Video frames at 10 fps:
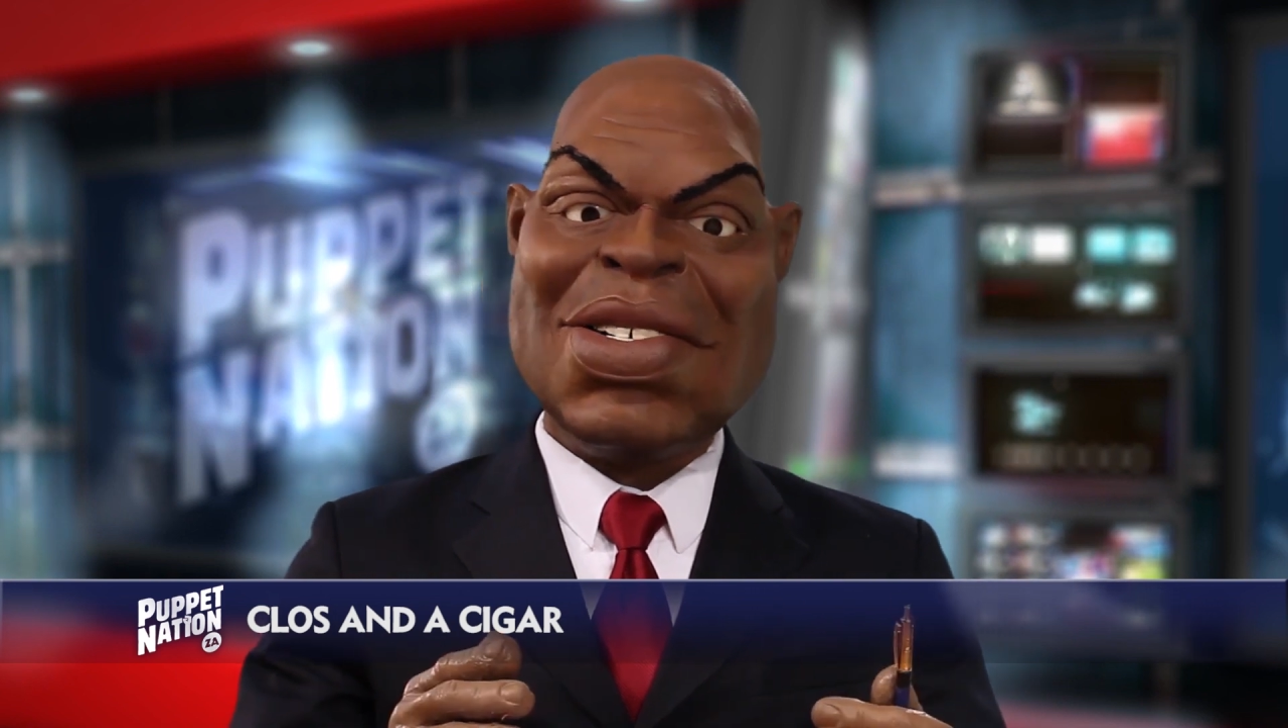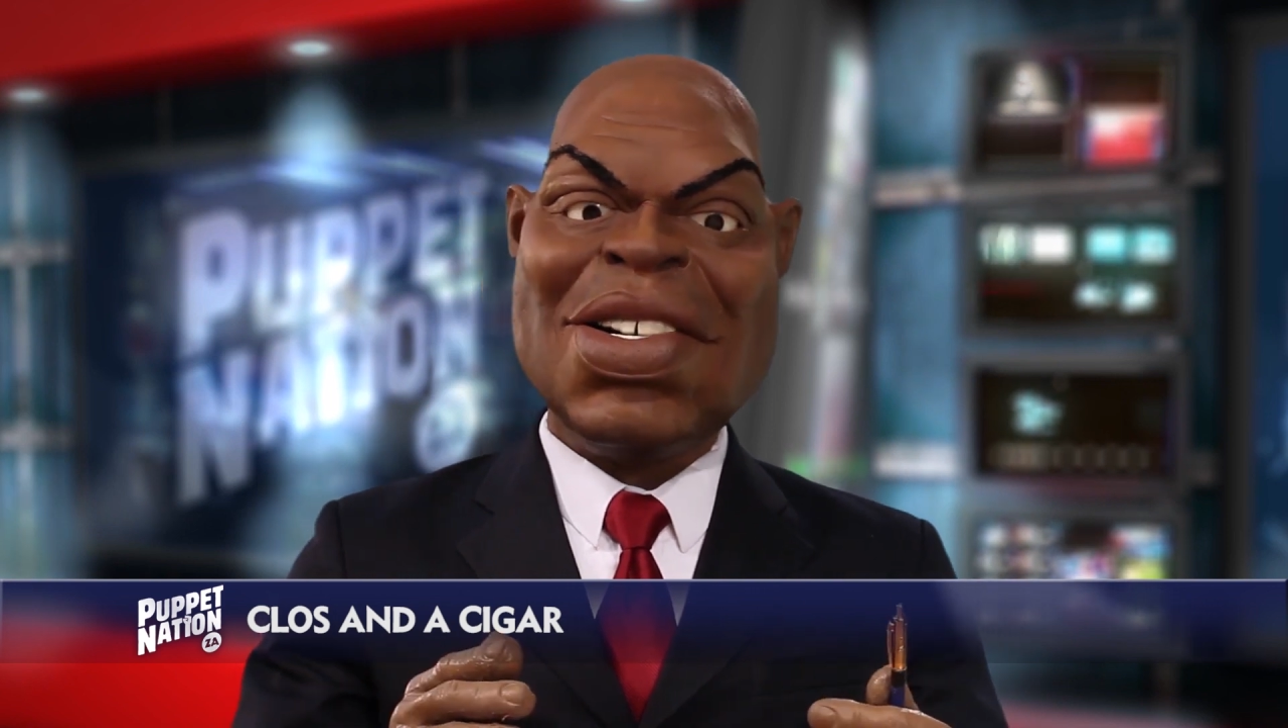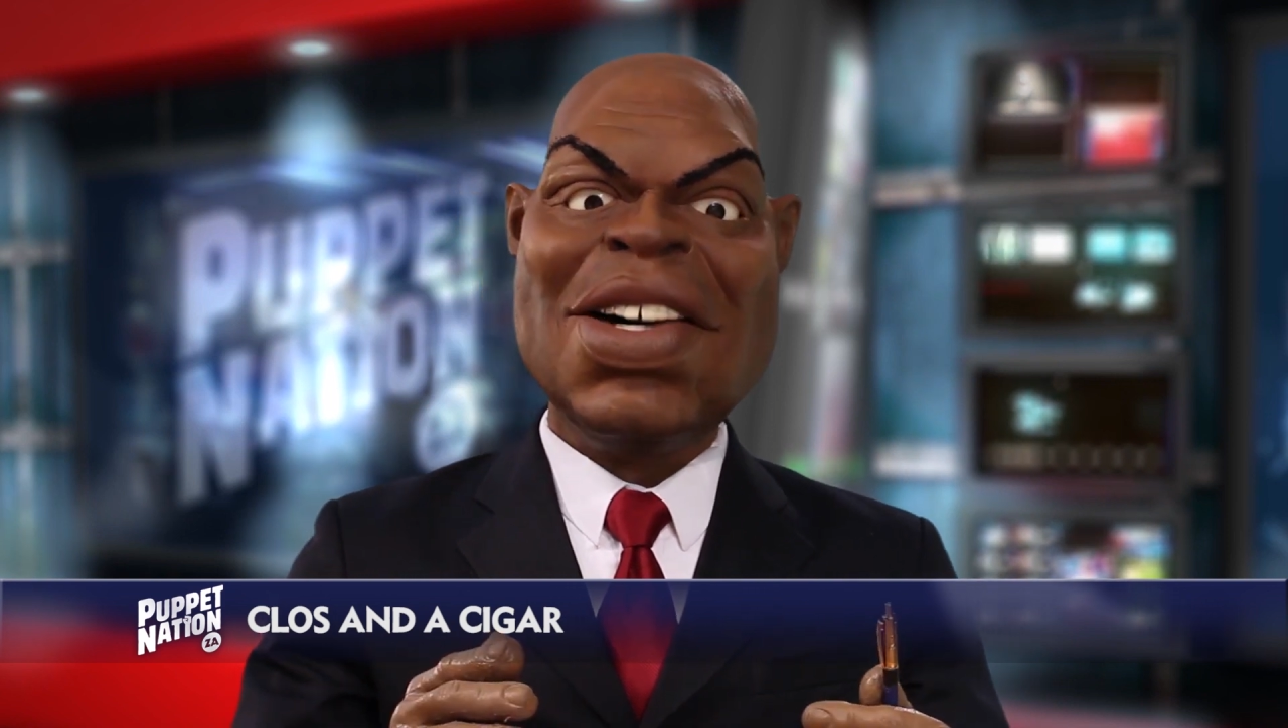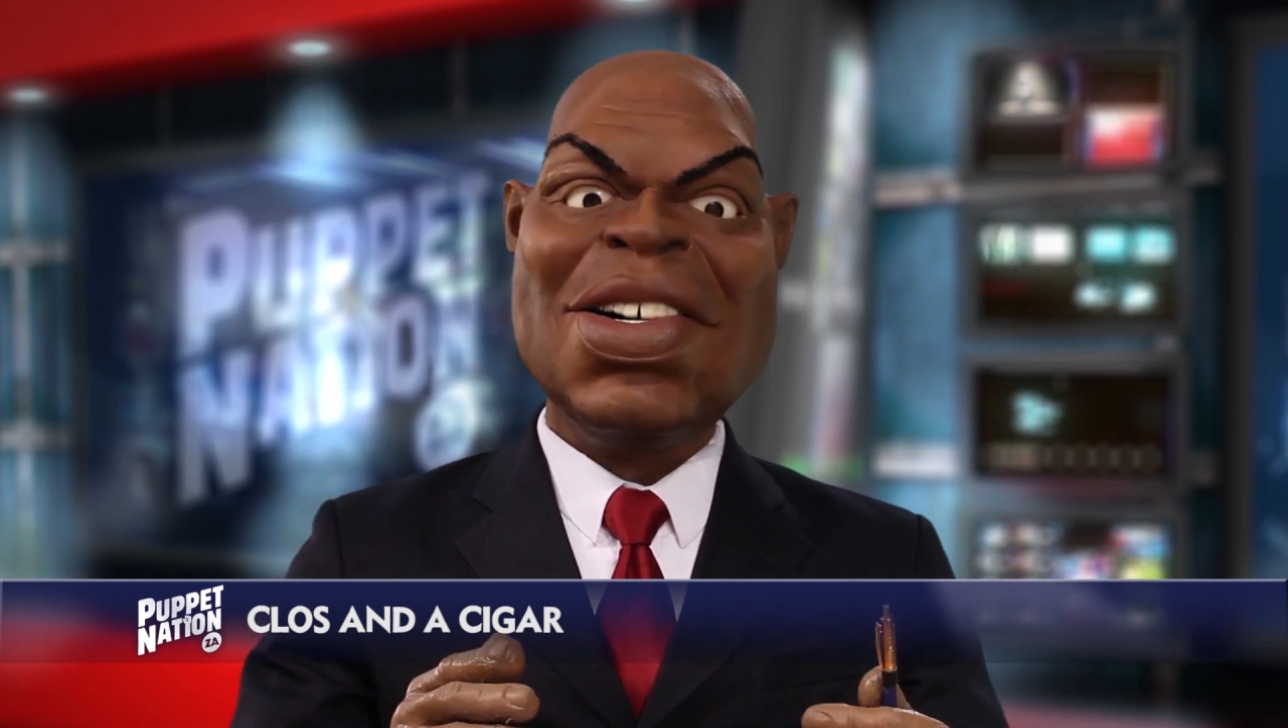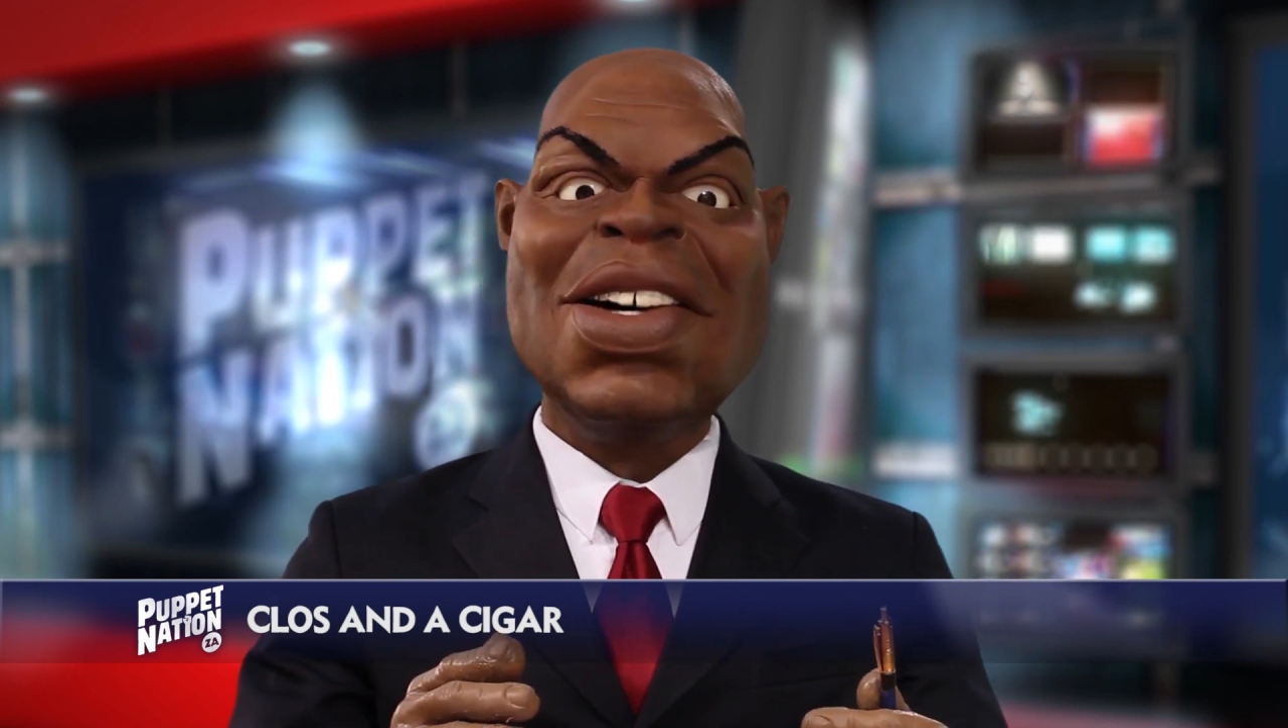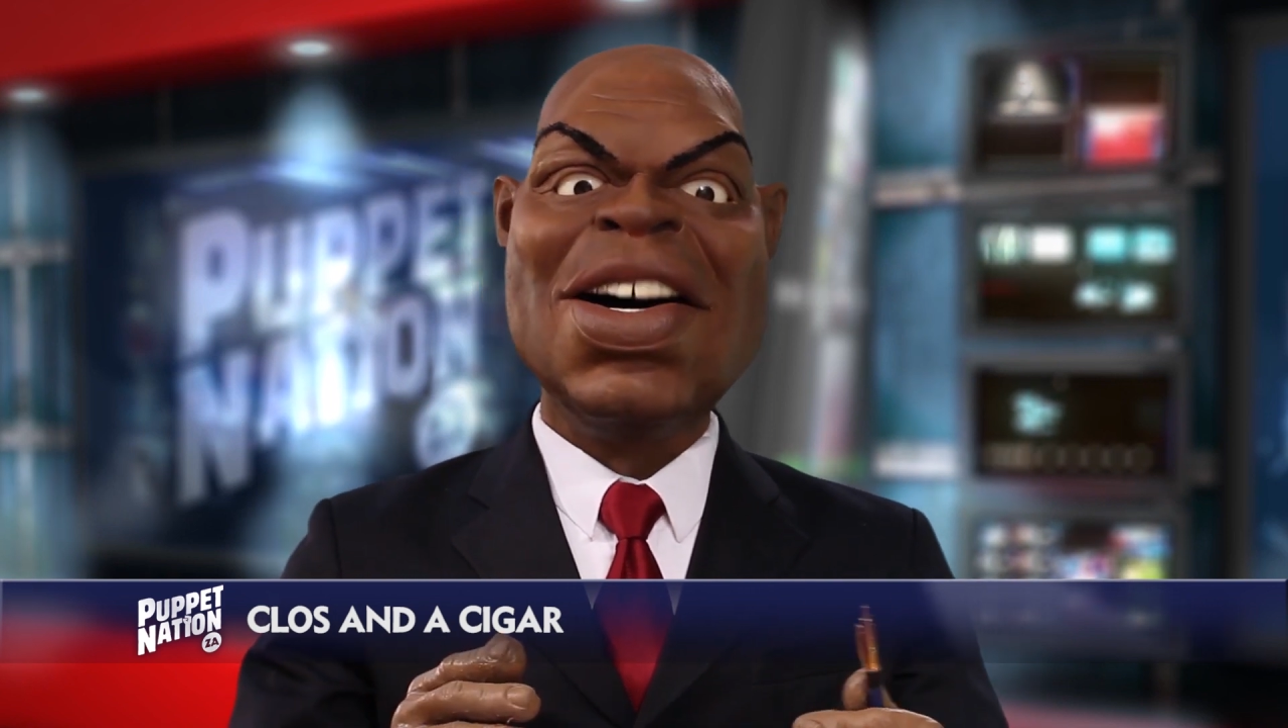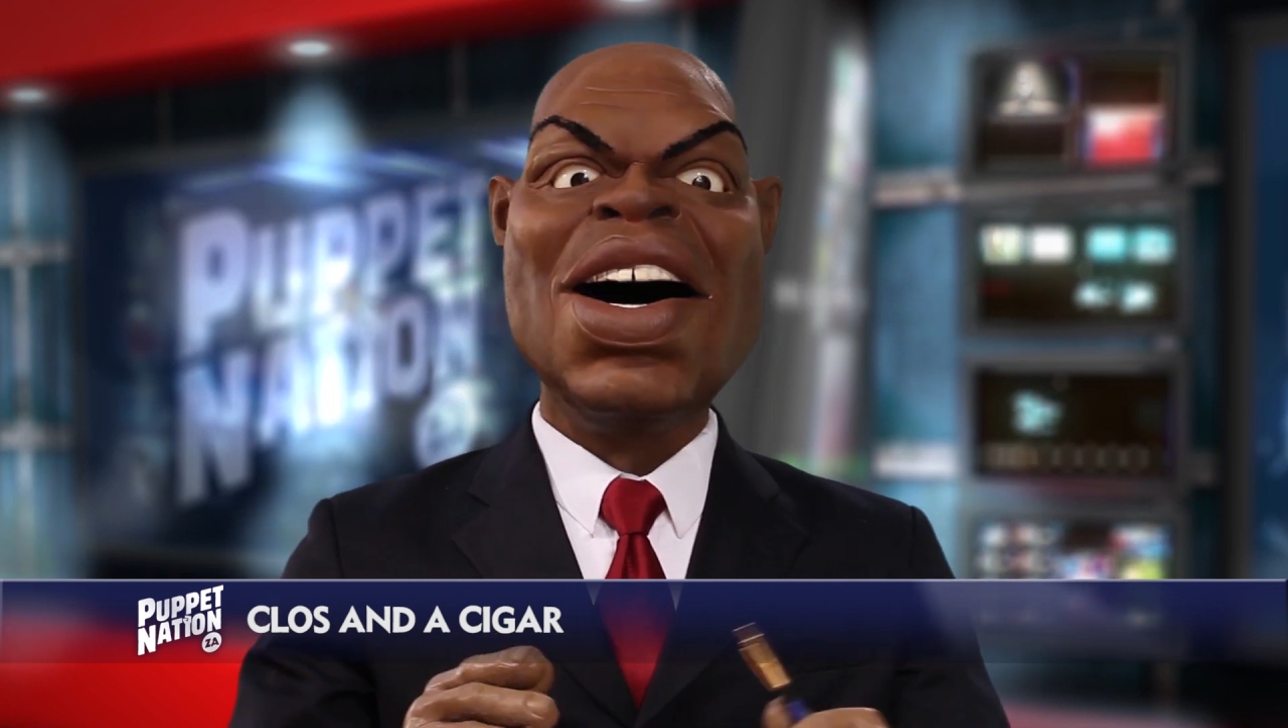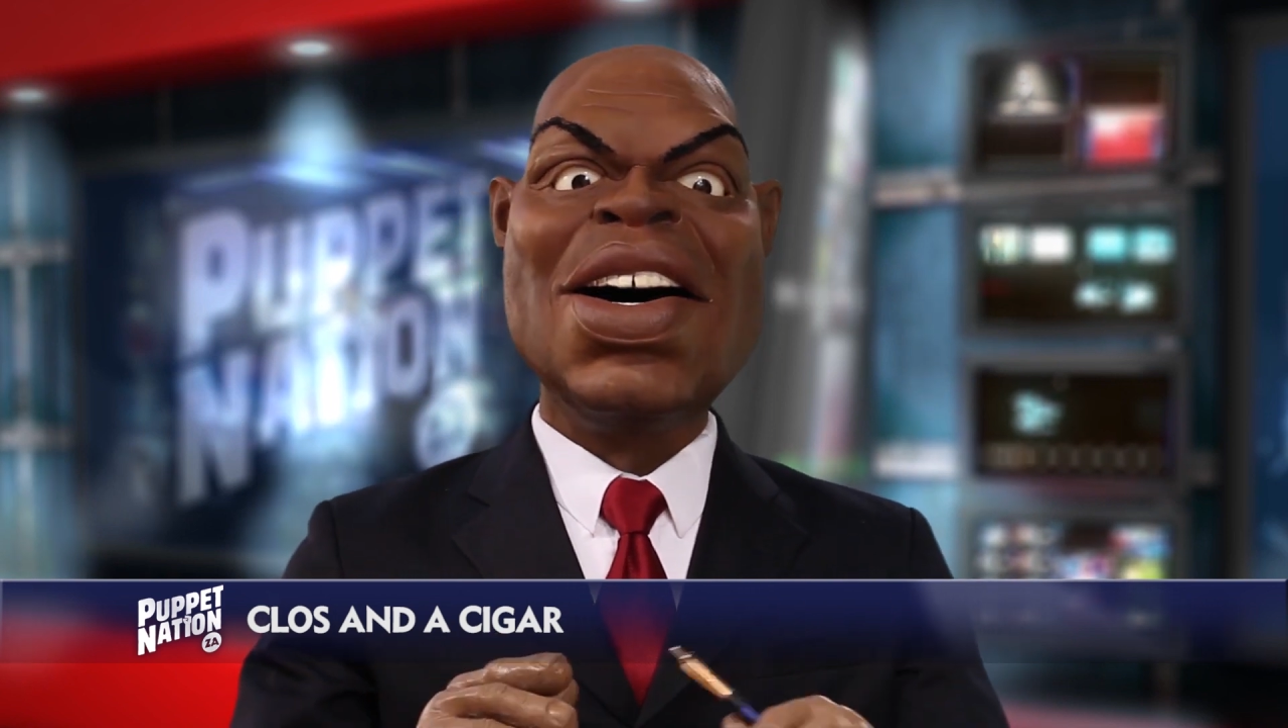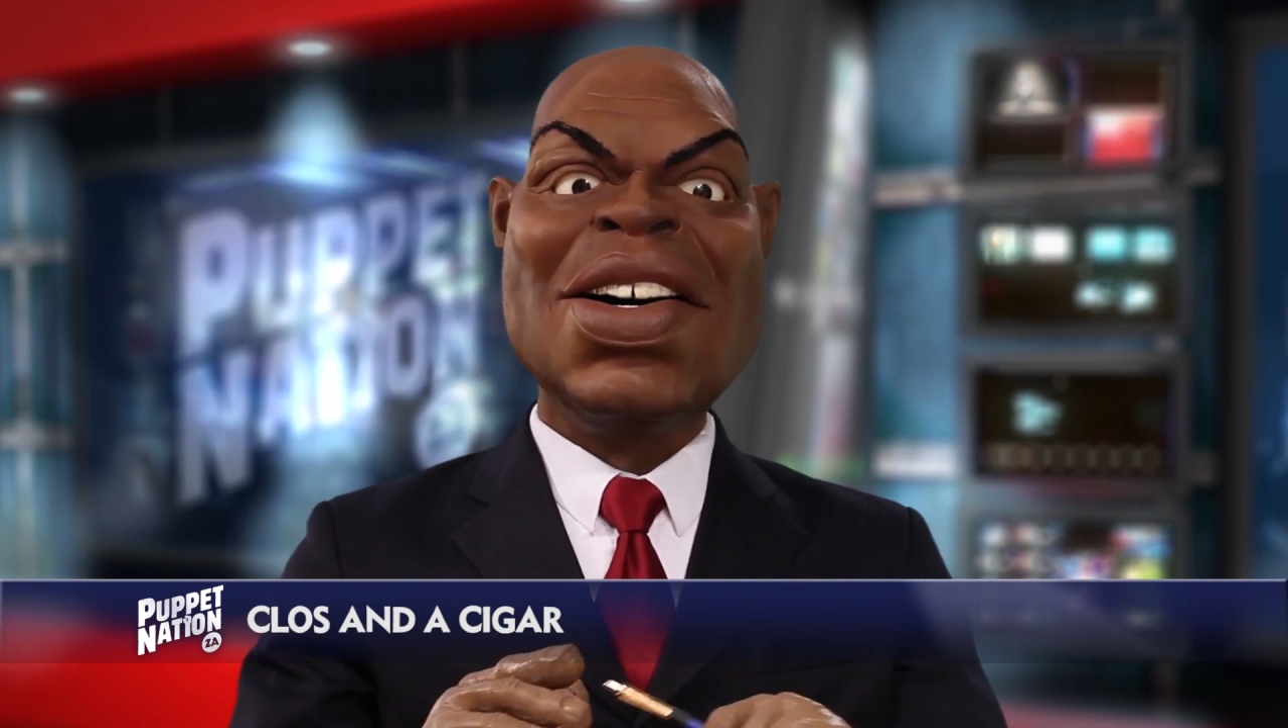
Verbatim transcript: in the same